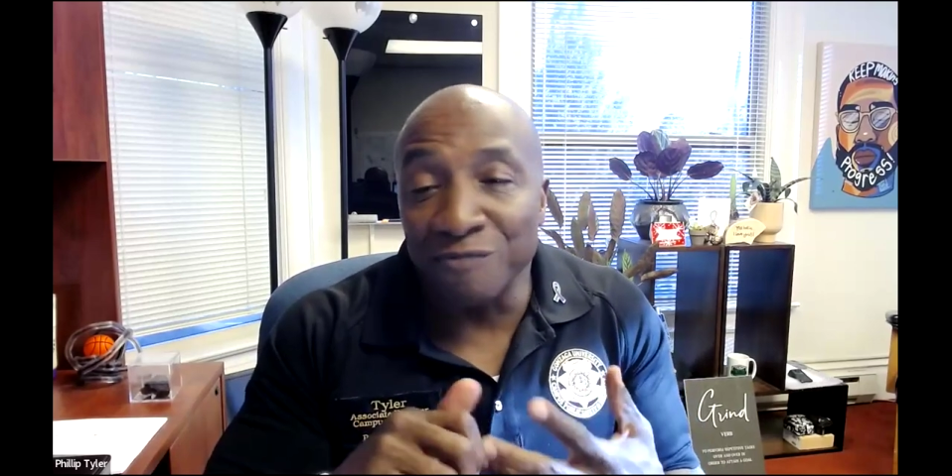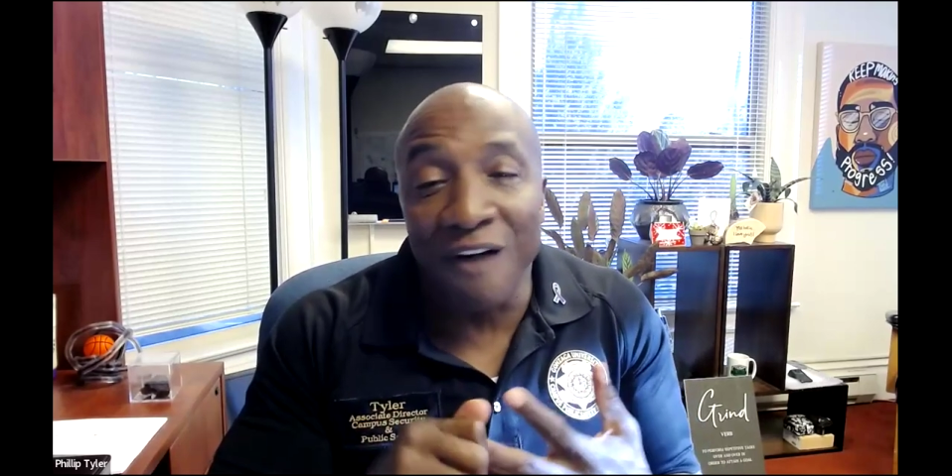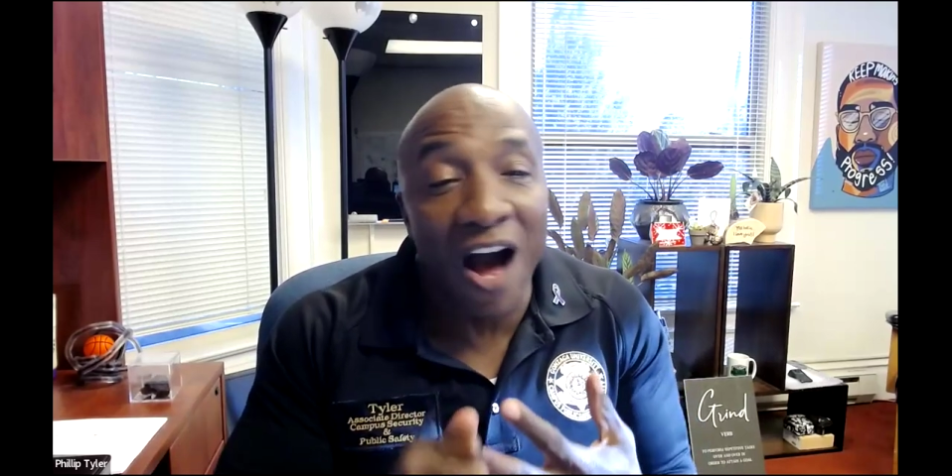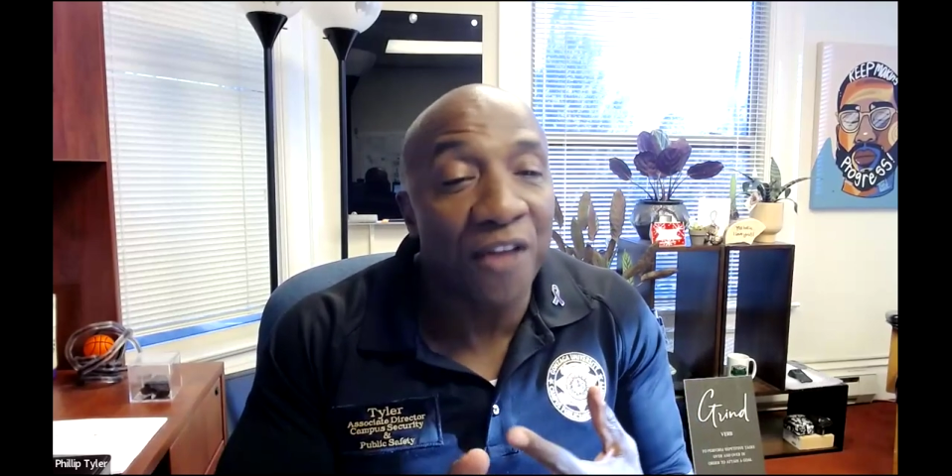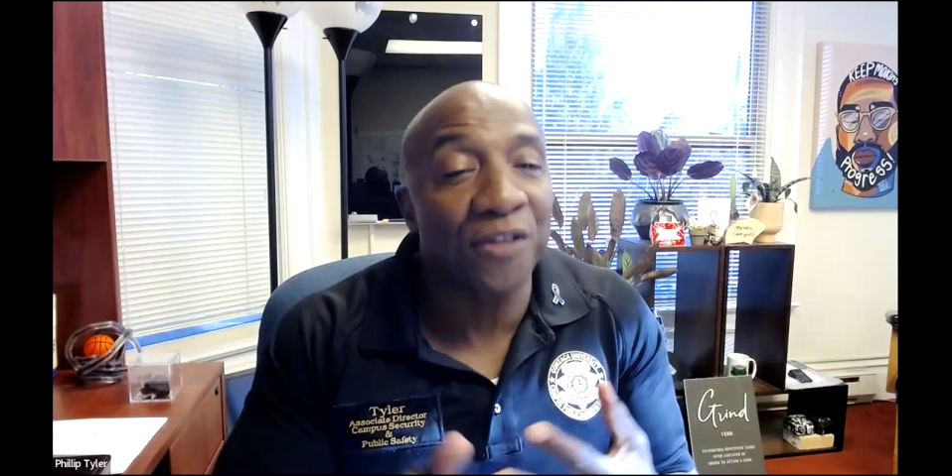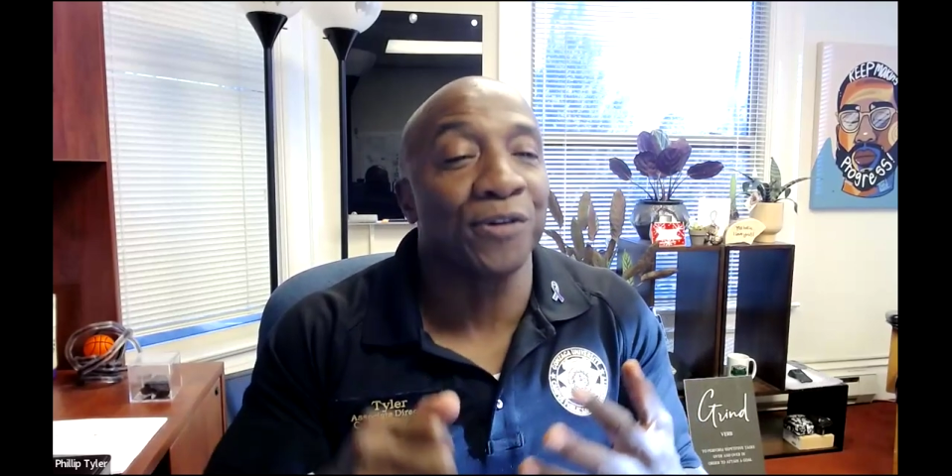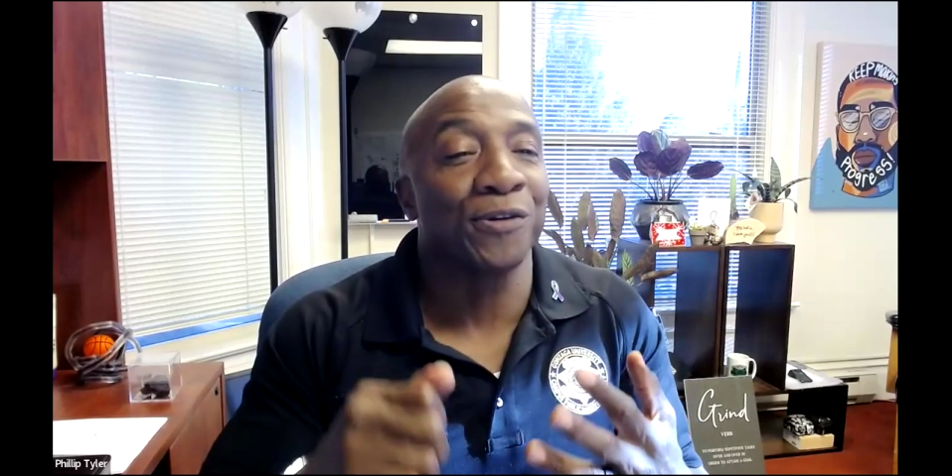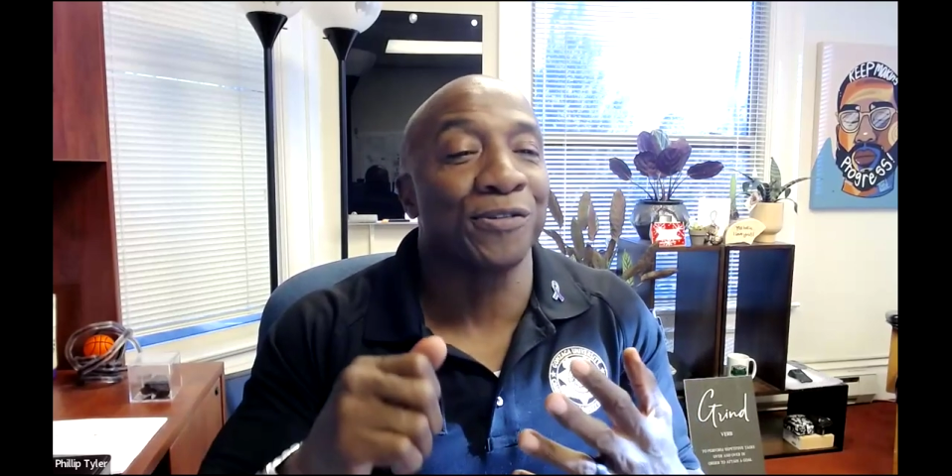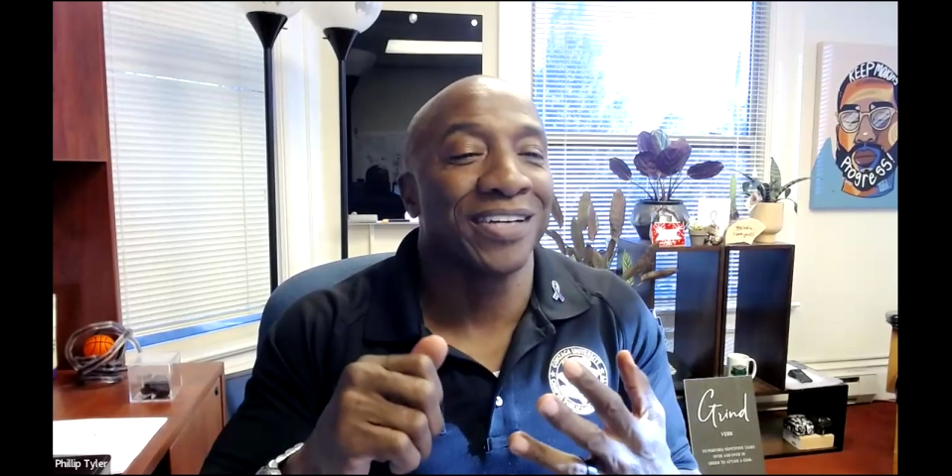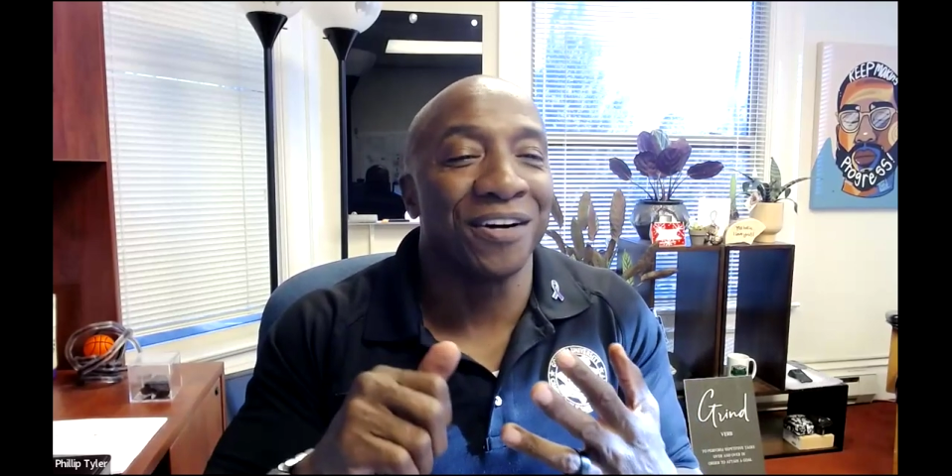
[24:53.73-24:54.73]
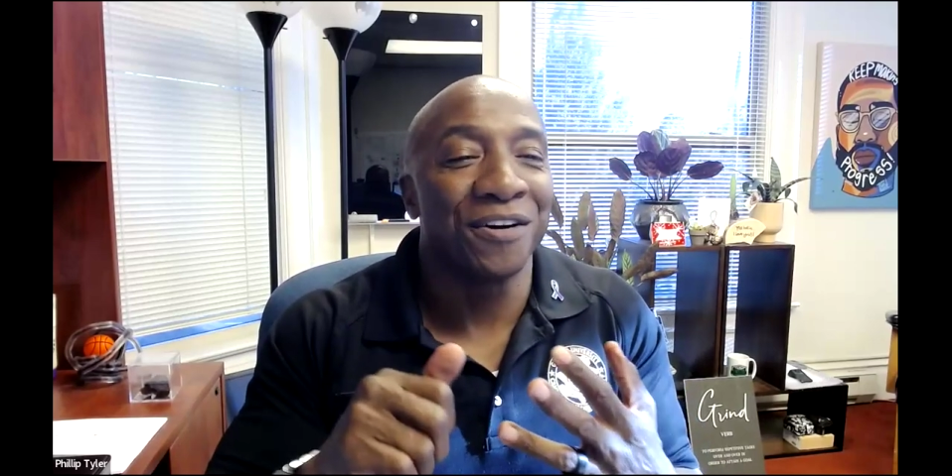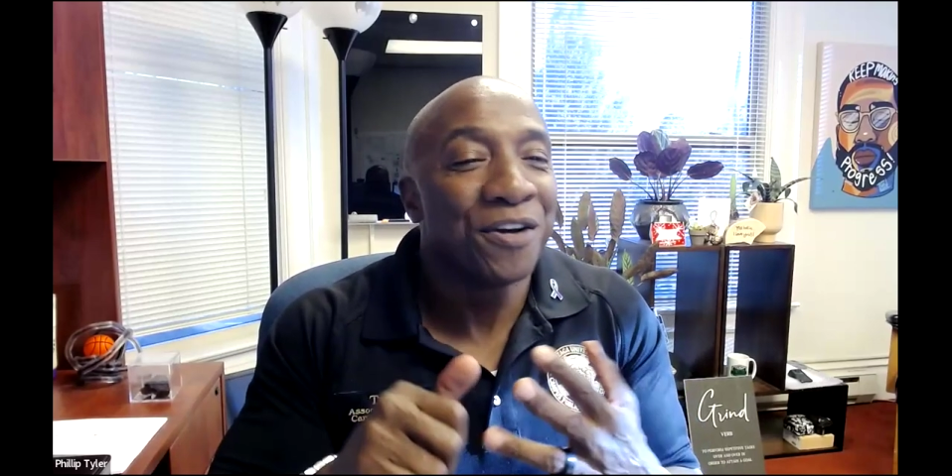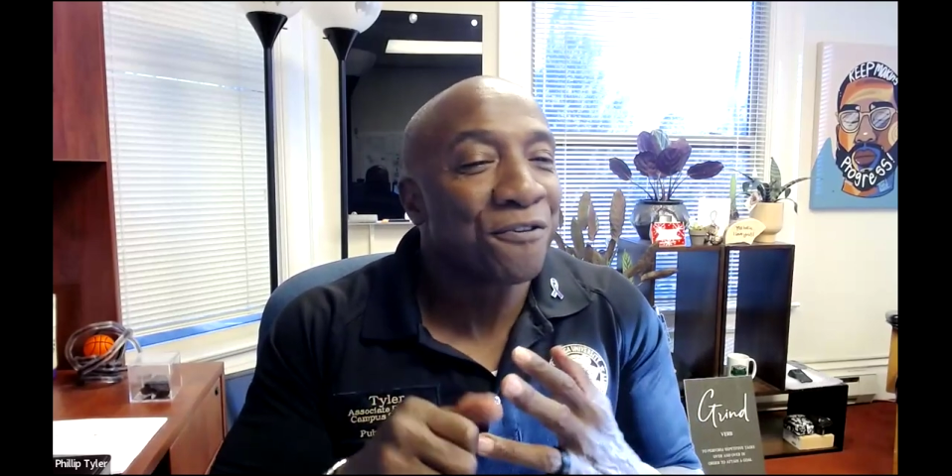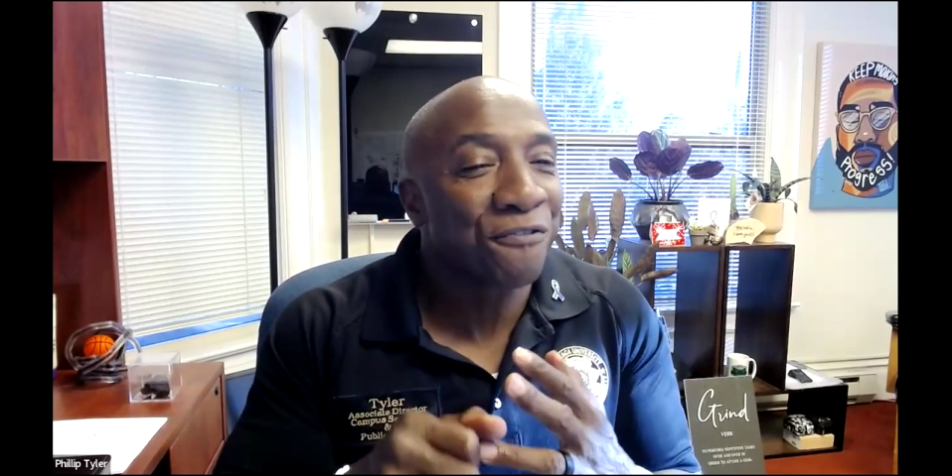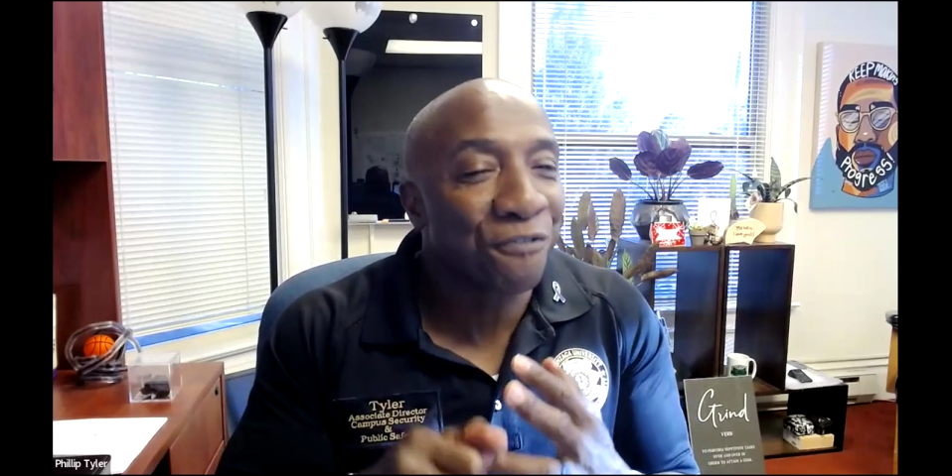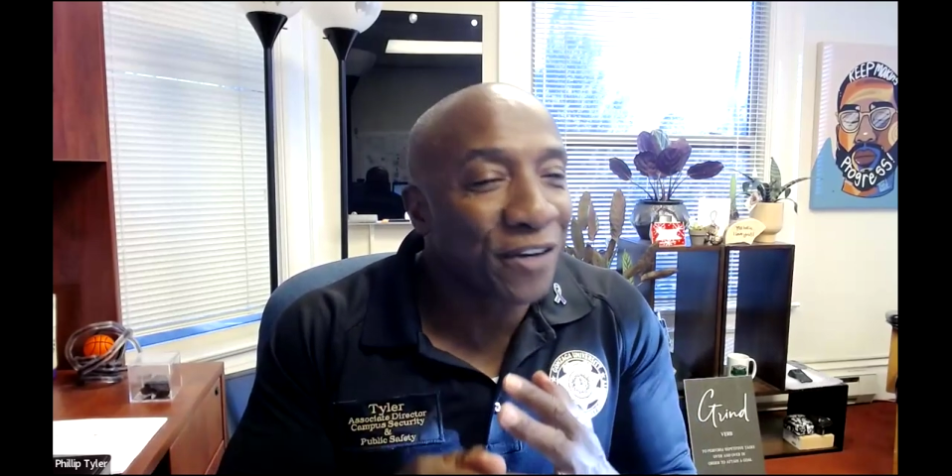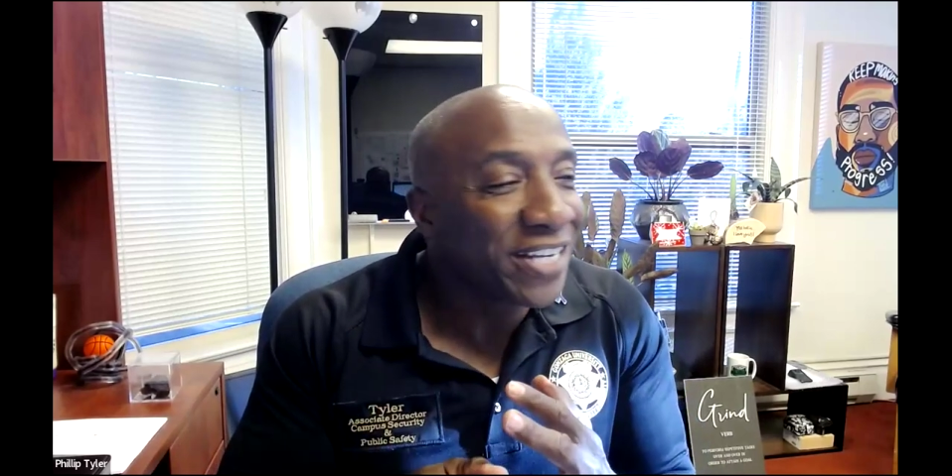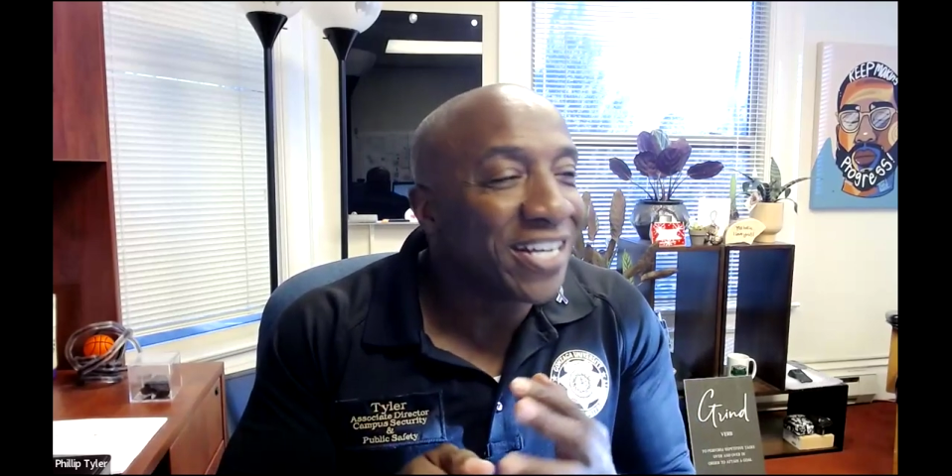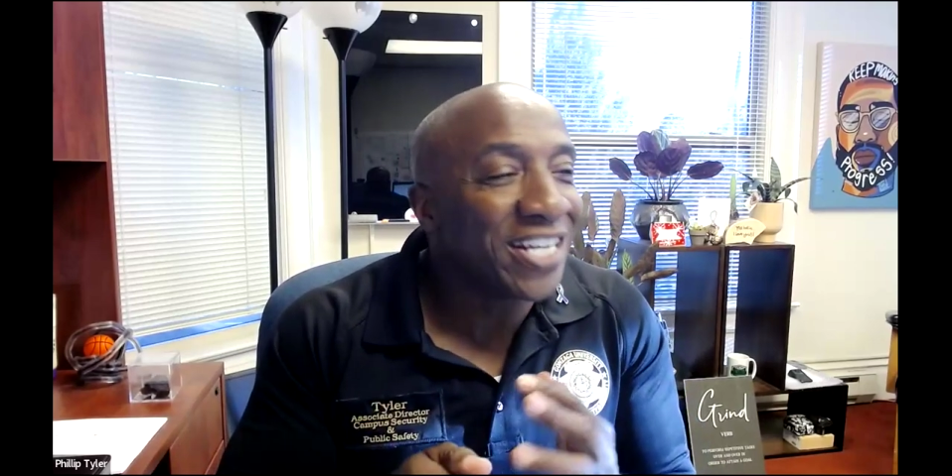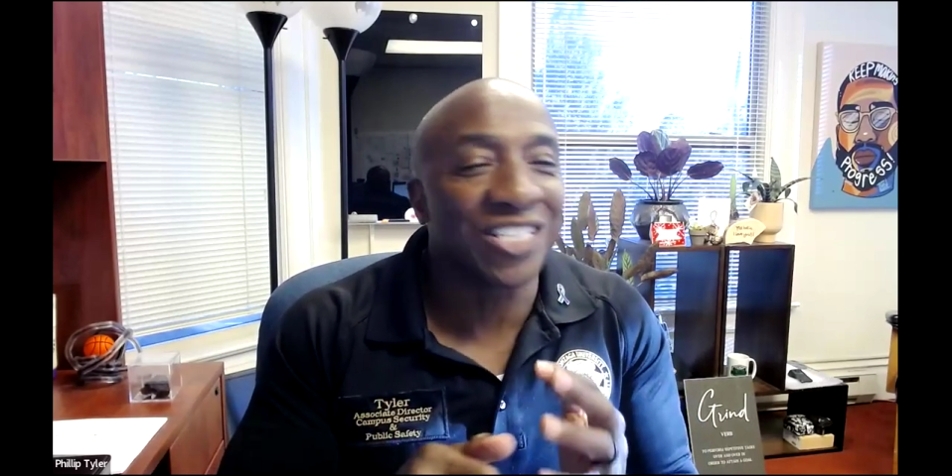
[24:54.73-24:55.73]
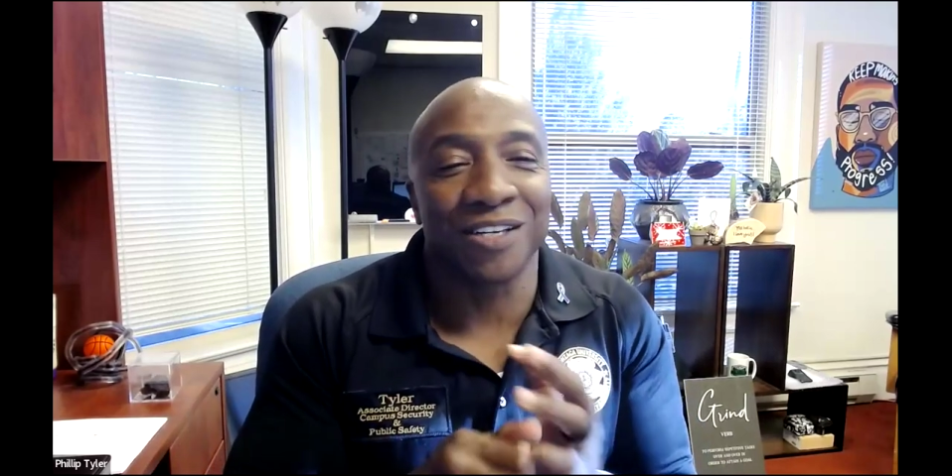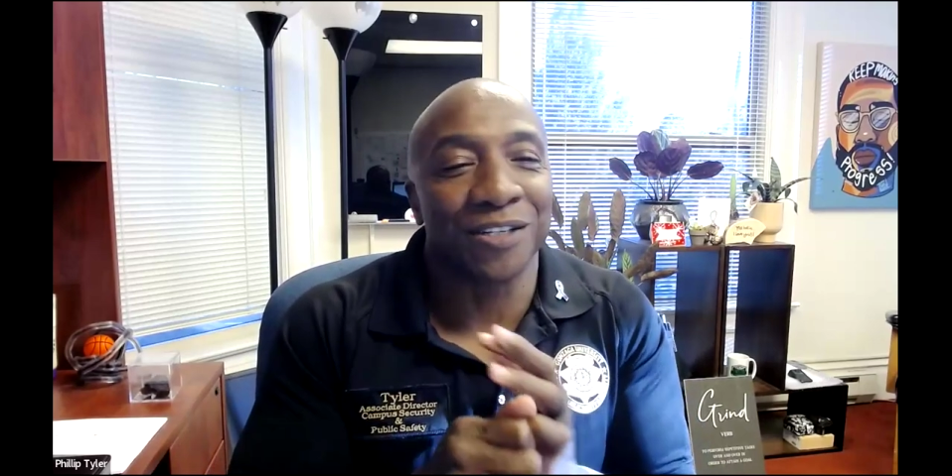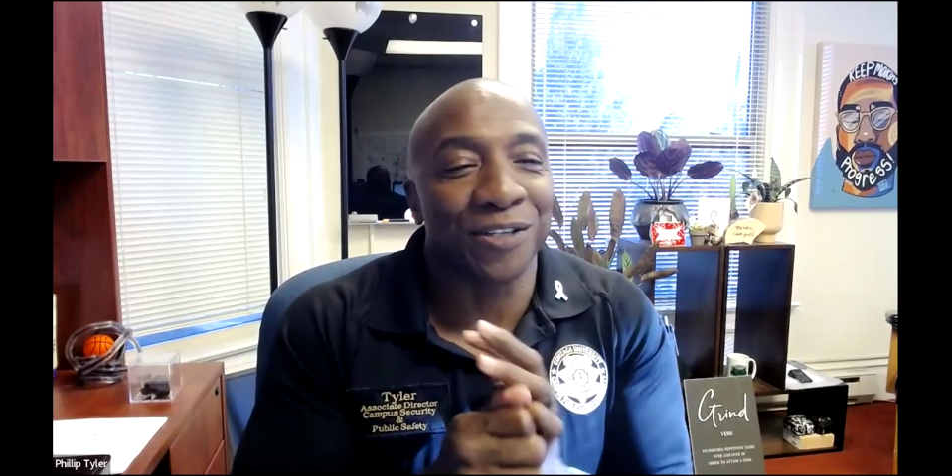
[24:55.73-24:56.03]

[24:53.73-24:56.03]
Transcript: and fathers, friends,